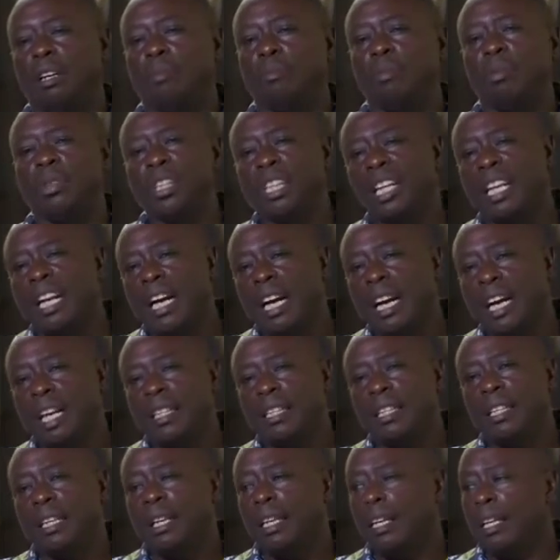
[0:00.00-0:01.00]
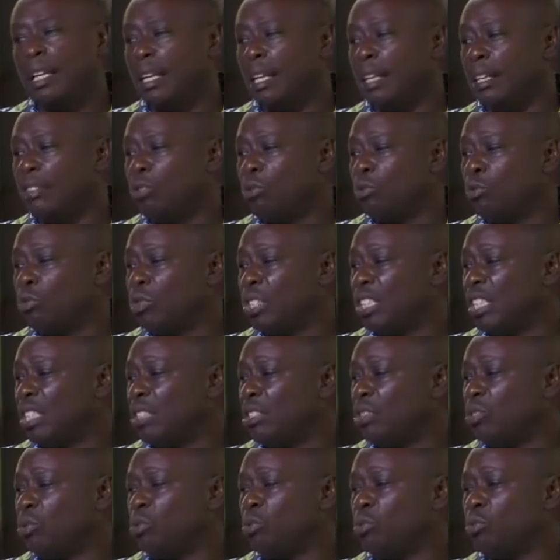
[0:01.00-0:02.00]
bodyguard, you
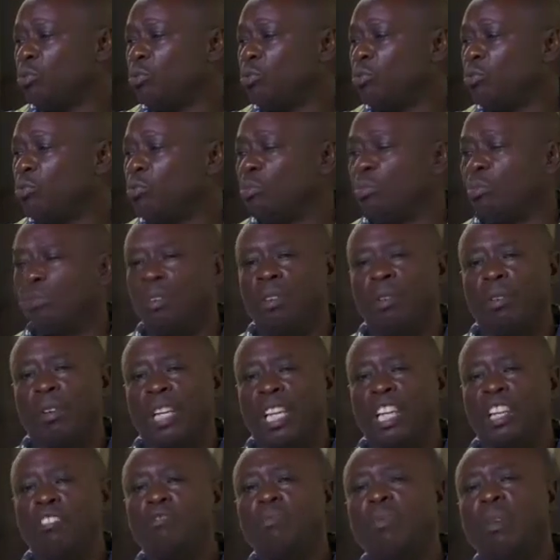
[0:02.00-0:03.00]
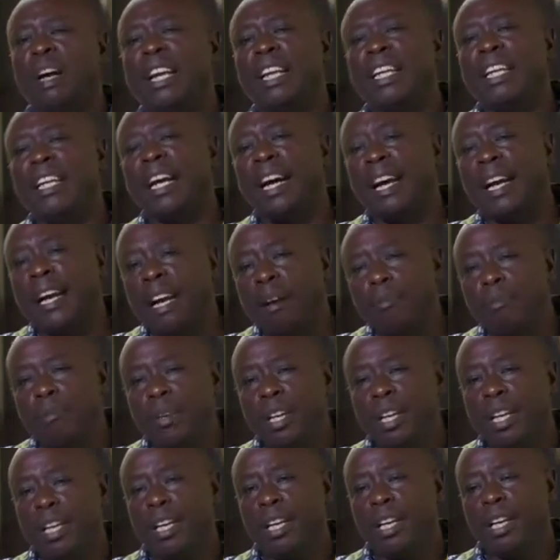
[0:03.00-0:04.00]
need to give money in
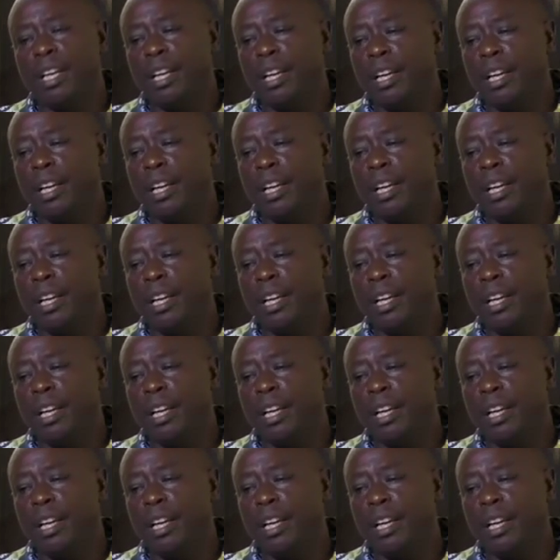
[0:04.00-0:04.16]
Harambee,